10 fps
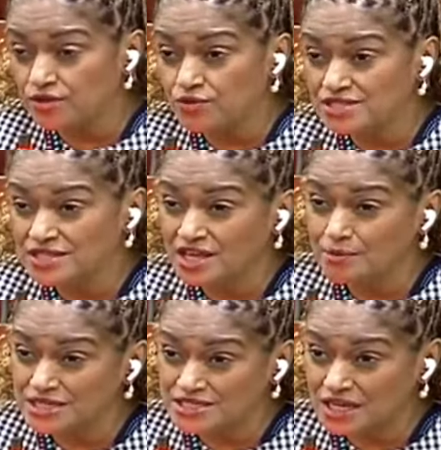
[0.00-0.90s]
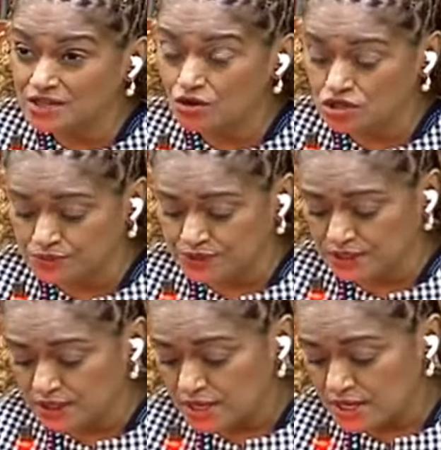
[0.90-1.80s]
and the reason they are missing in the
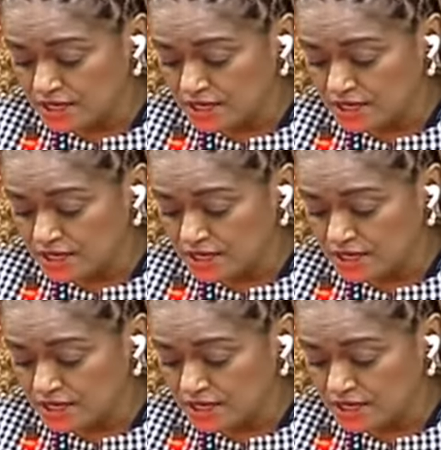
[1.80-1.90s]
hospital